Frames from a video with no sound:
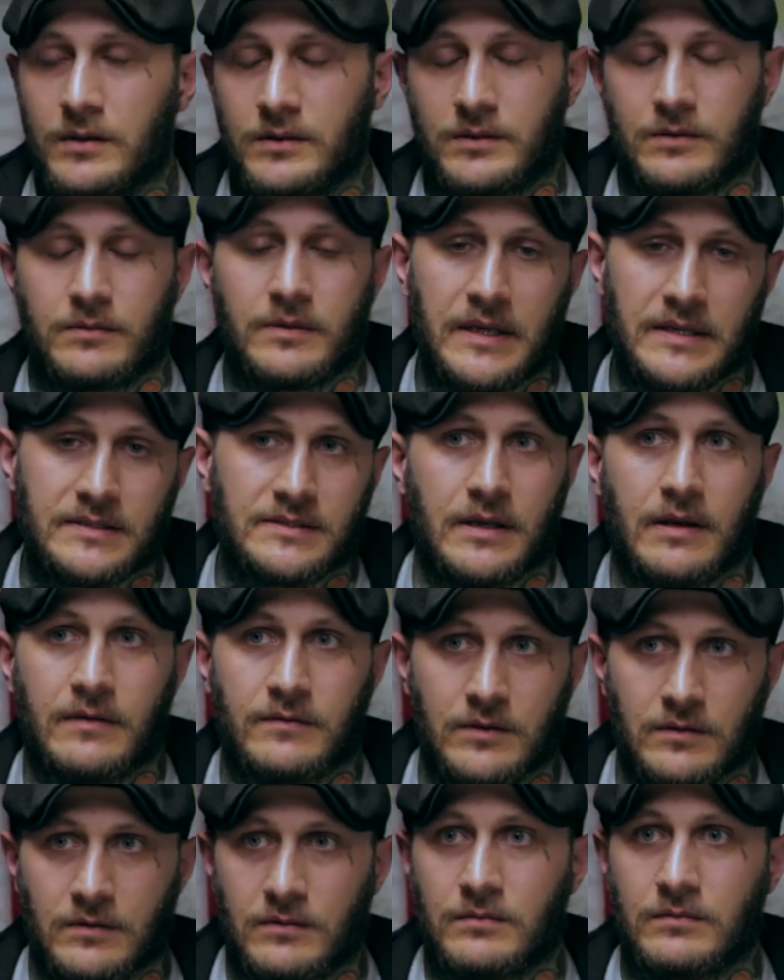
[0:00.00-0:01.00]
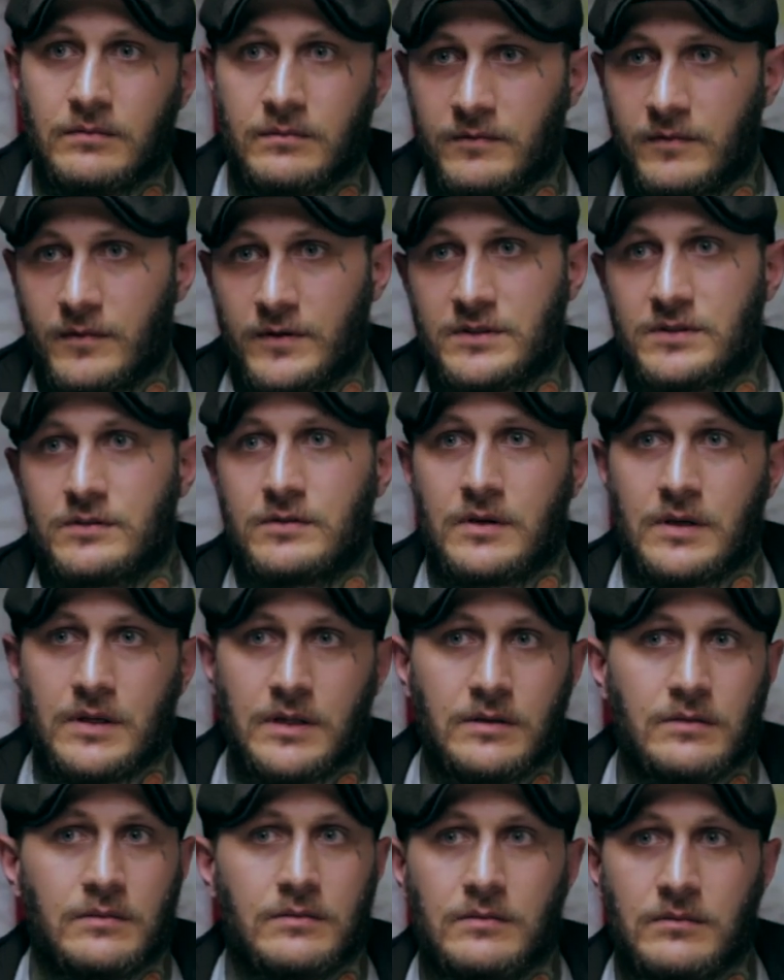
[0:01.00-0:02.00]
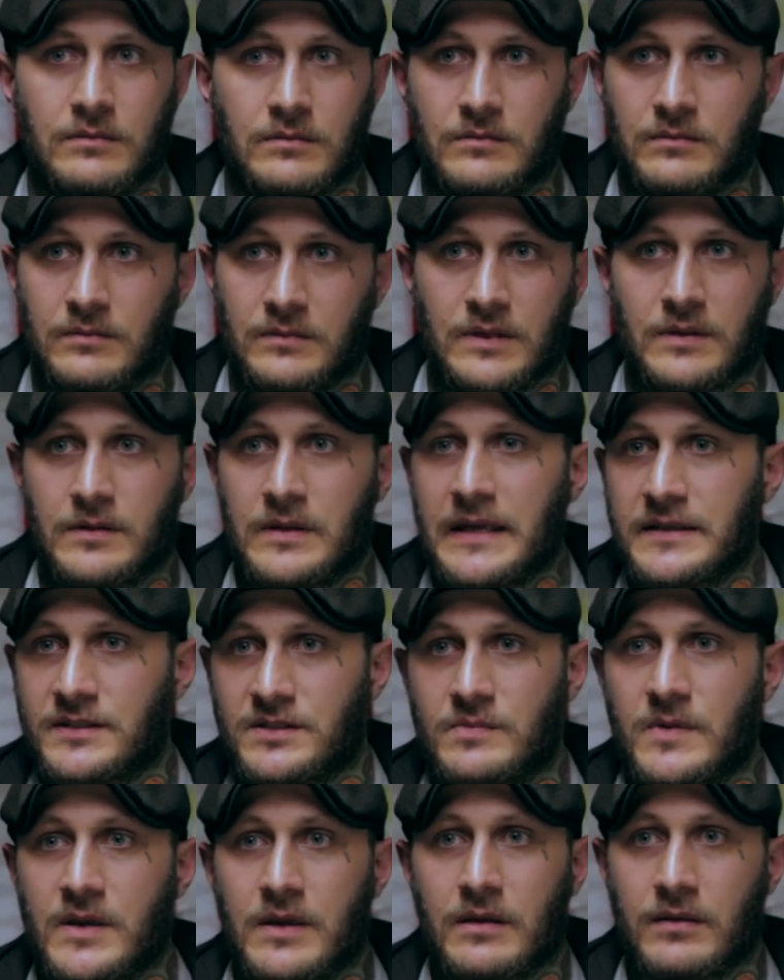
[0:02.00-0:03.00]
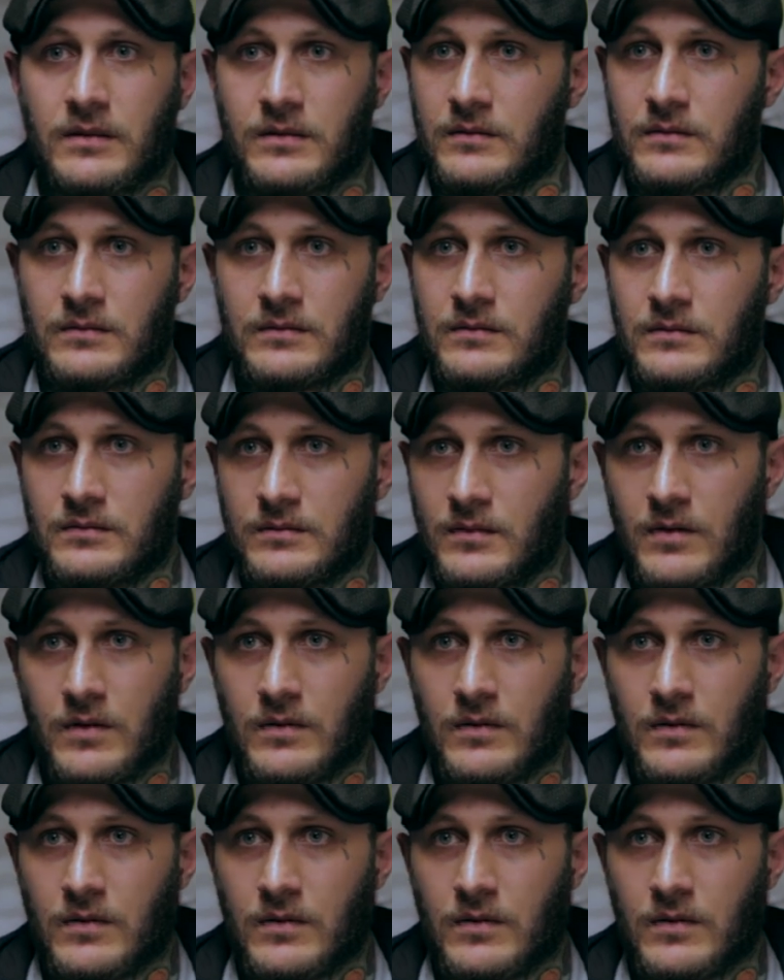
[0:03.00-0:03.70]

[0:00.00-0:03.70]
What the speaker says: you know, Kings Avenue, Frith Street, and Inksmith, and